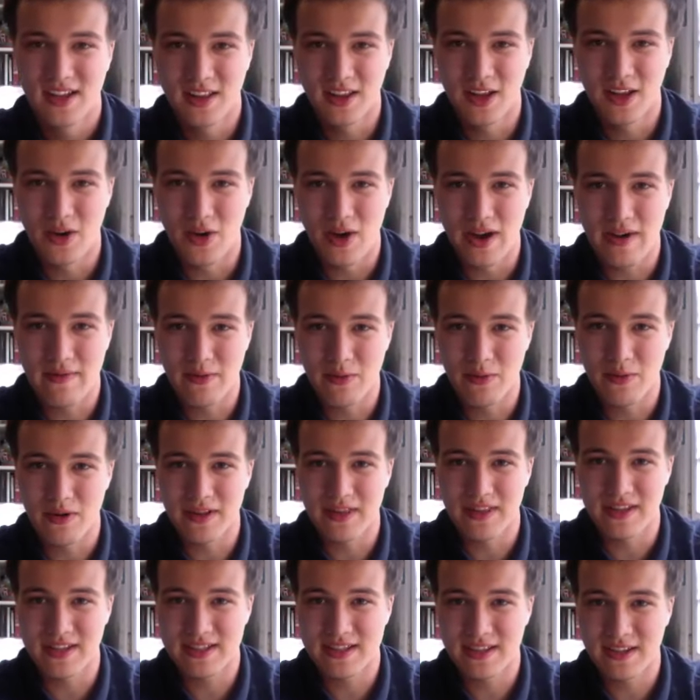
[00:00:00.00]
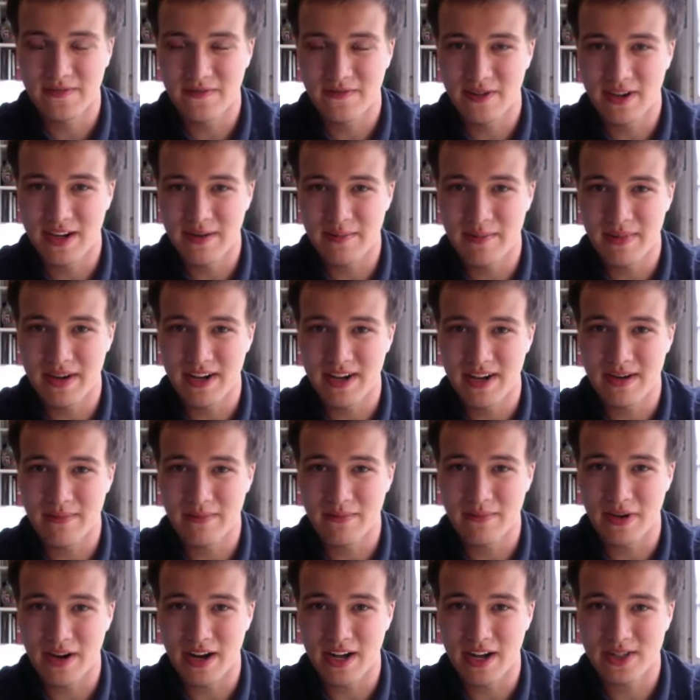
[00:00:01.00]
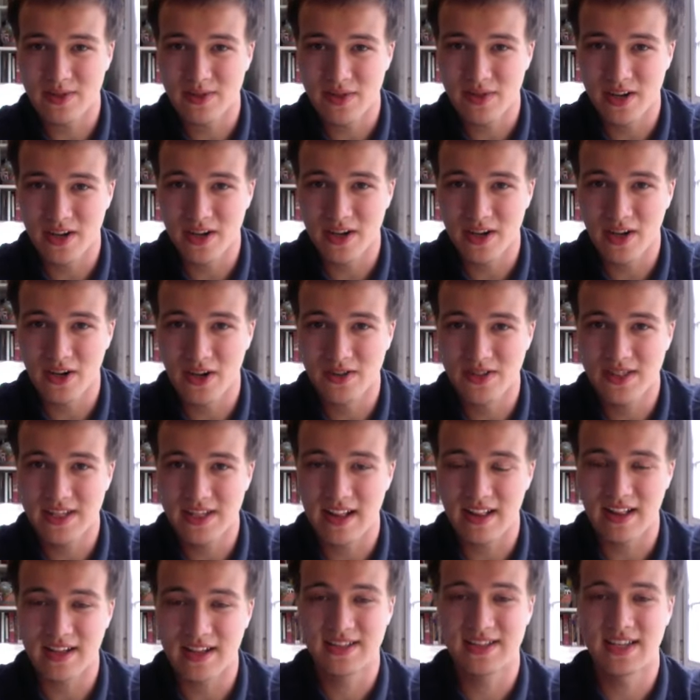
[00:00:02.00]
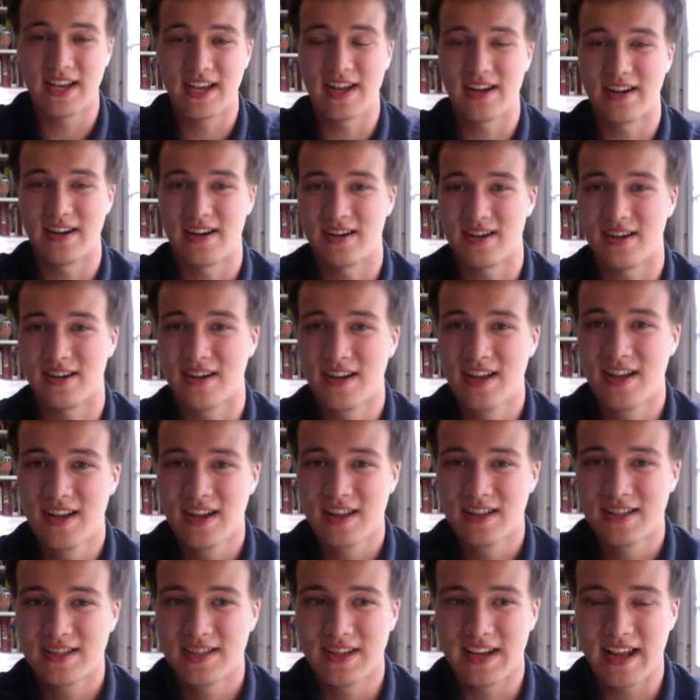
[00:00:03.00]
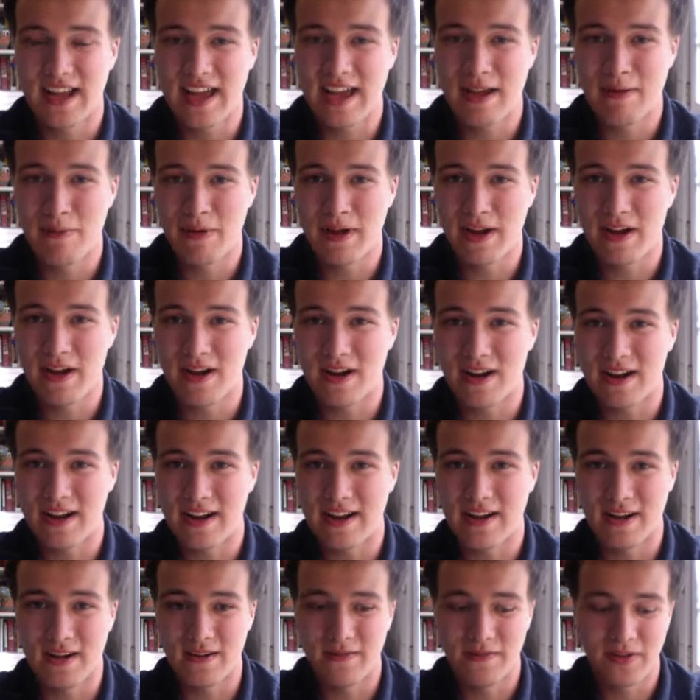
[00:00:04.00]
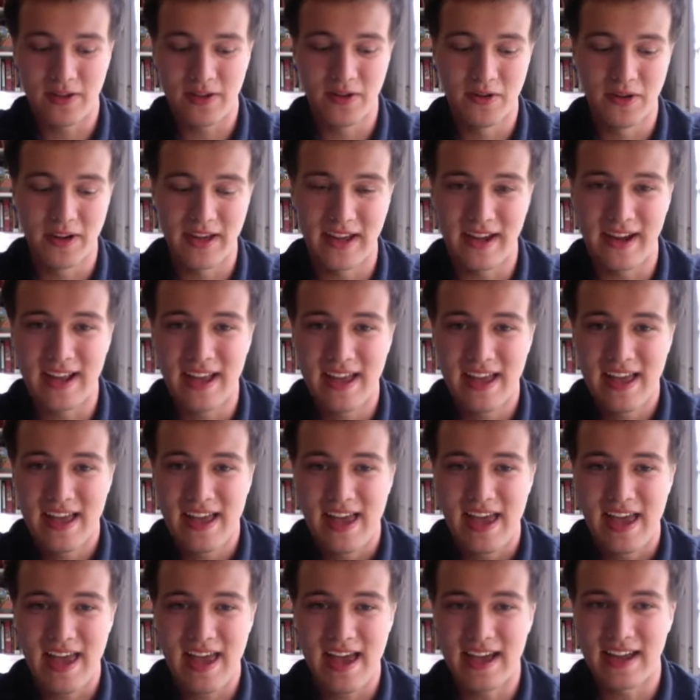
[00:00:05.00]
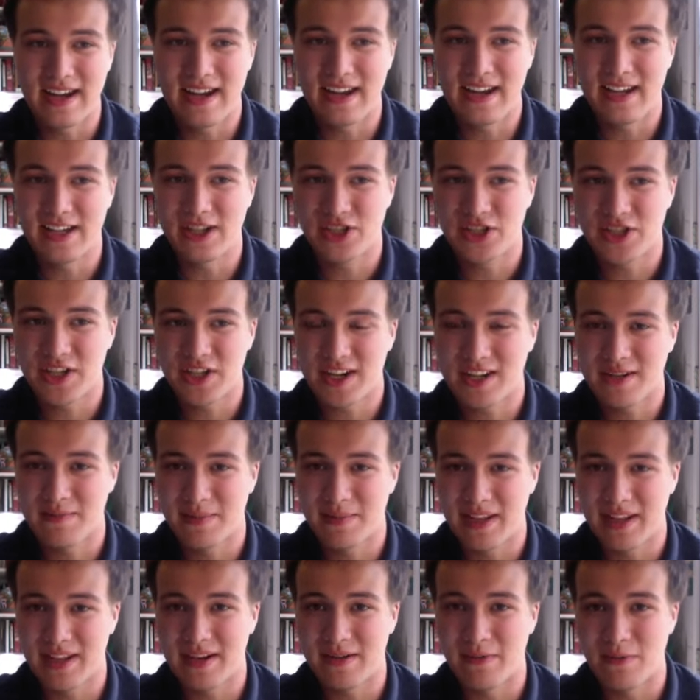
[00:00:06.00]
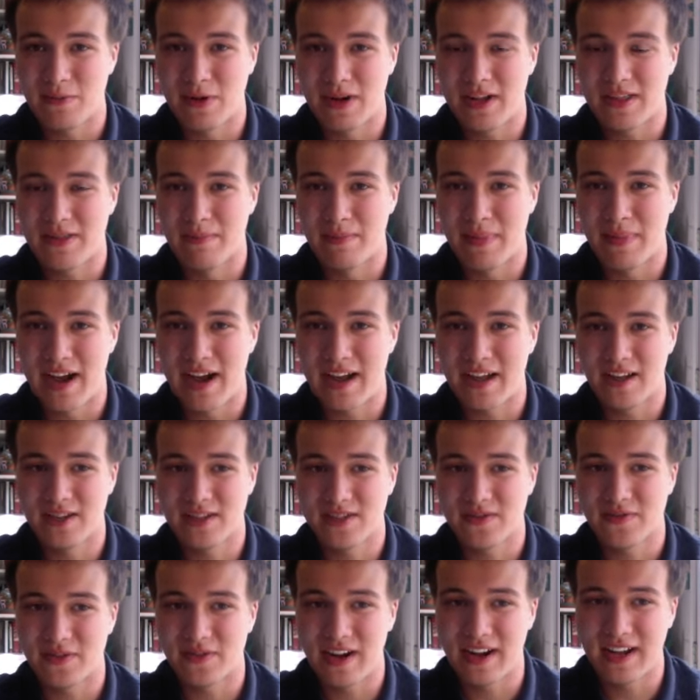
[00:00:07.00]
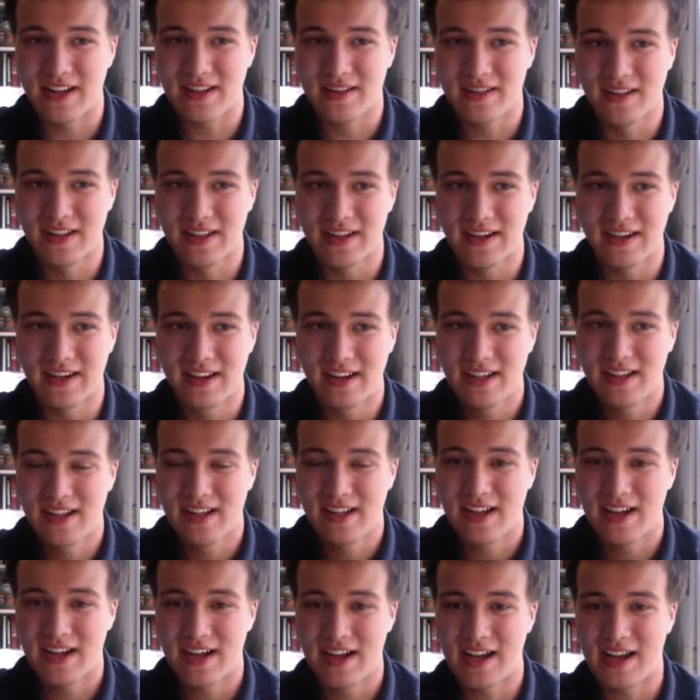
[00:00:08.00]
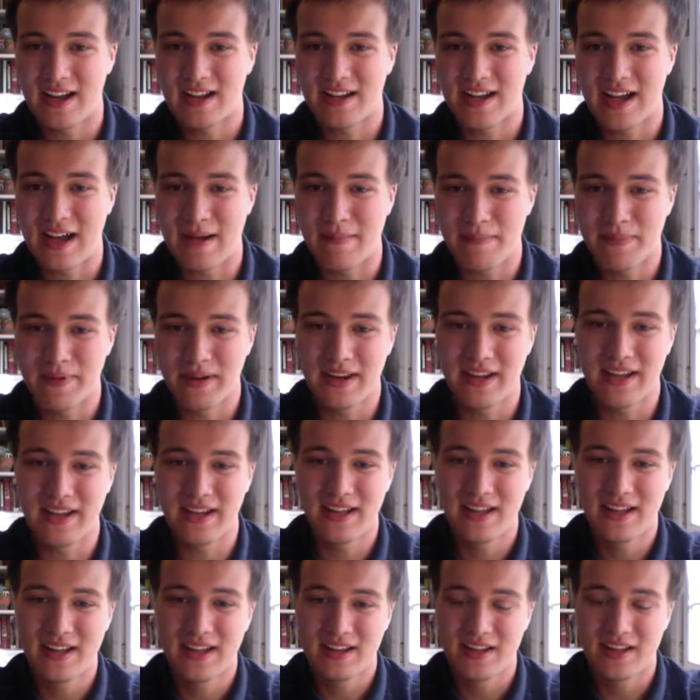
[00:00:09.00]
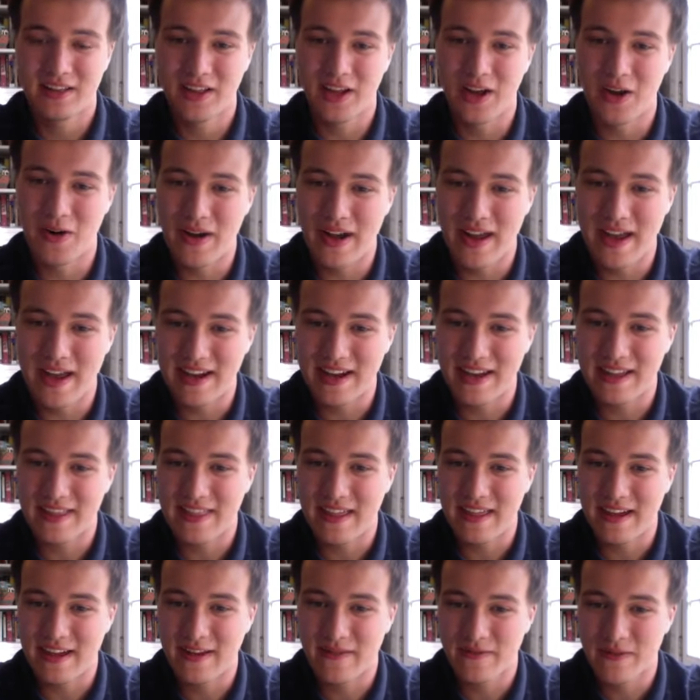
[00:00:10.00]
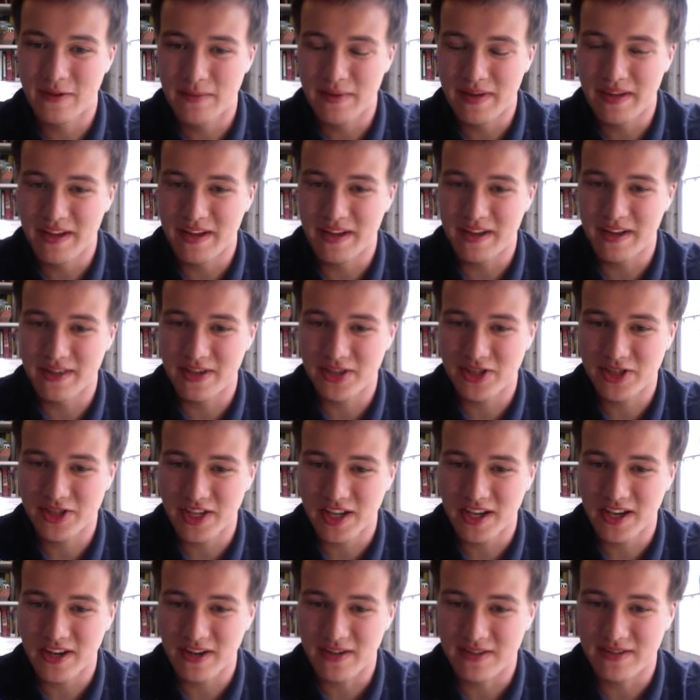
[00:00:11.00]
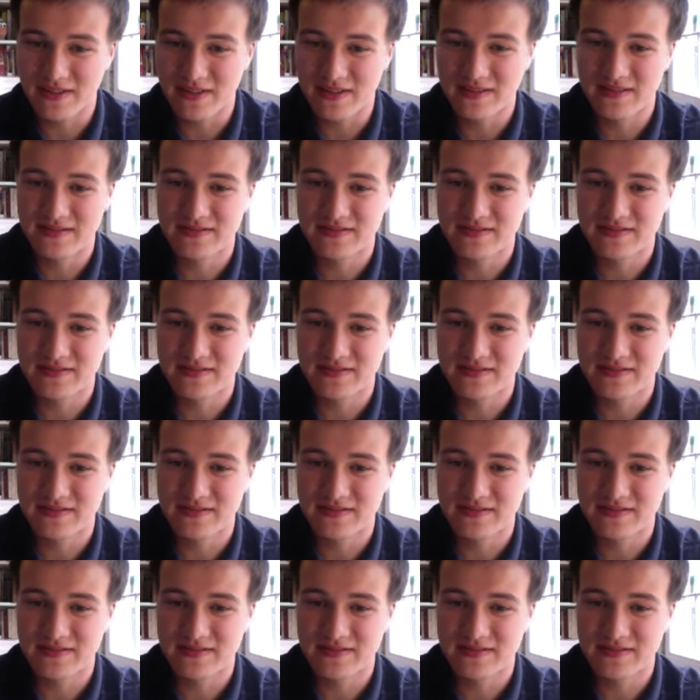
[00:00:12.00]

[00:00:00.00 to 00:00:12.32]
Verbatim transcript: Hello, everyone. This is the Free American Press with your host, Alexander. Today, we are interviewing Andy Schectman with Miles Franklin uh, Company. Hello, Andy. Thank you for being on the show.